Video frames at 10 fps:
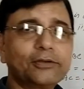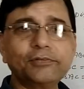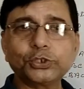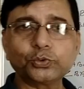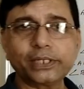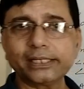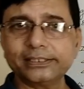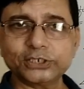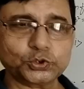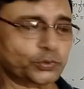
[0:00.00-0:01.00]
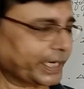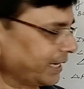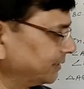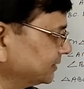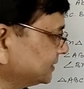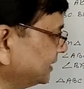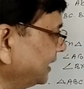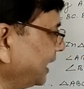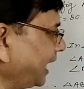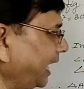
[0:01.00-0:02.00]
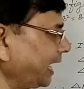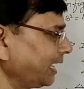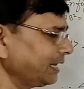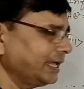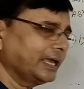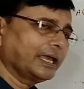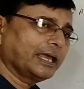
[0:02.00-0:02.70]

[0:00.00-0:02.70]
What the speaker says: We should take these two triangles, and